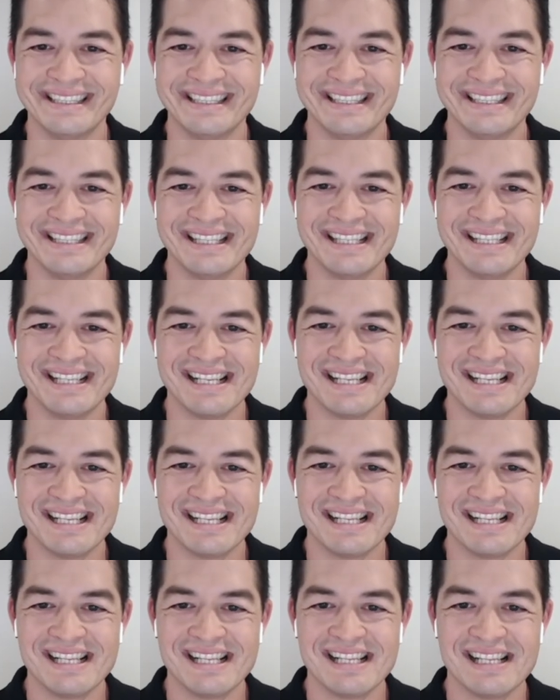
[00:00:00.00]

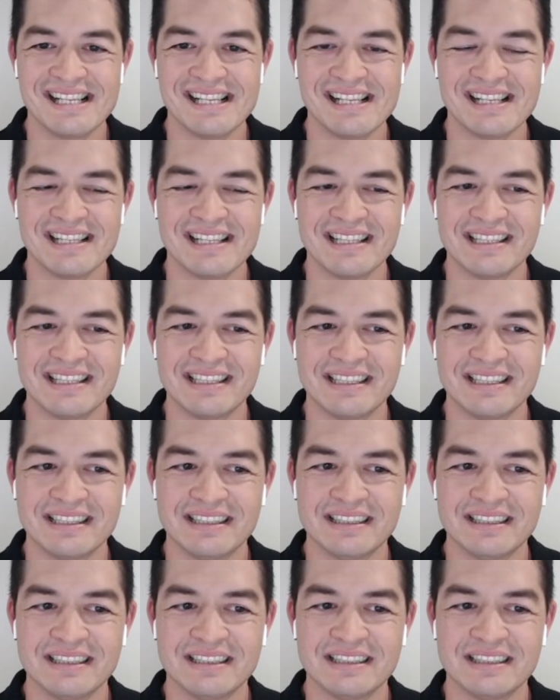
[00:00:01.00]

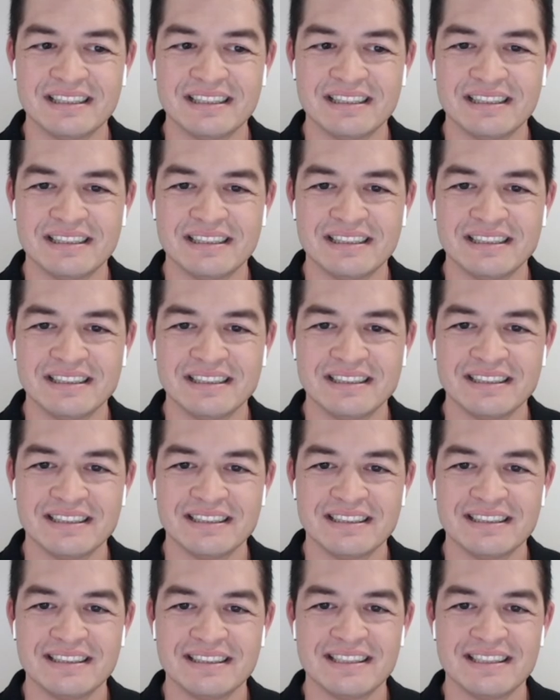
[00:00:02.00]

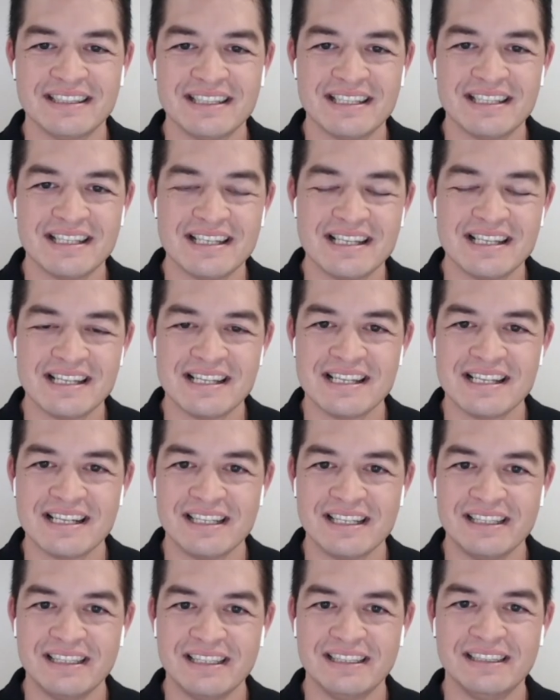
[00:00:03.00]

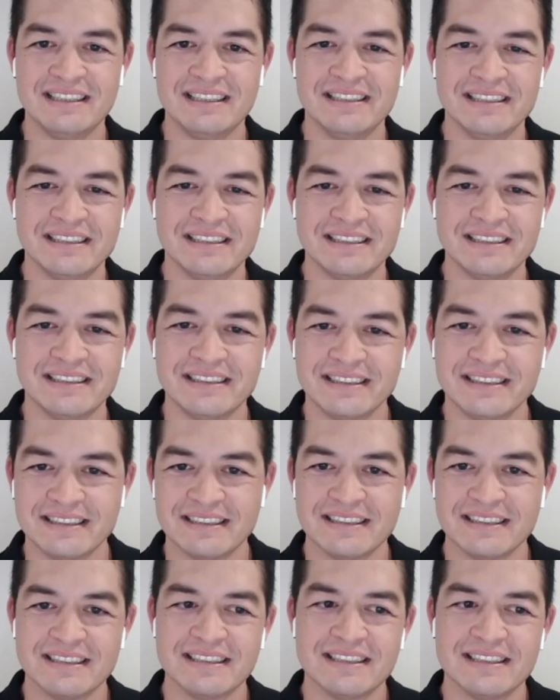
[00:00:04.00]

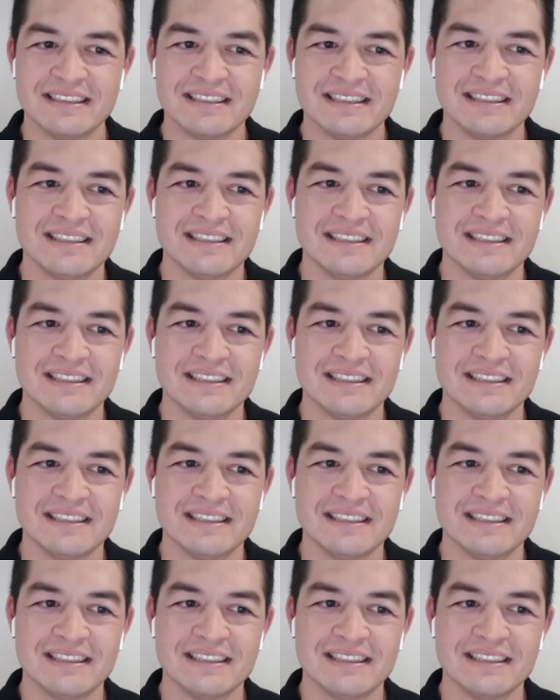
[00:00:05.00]
(not speaking)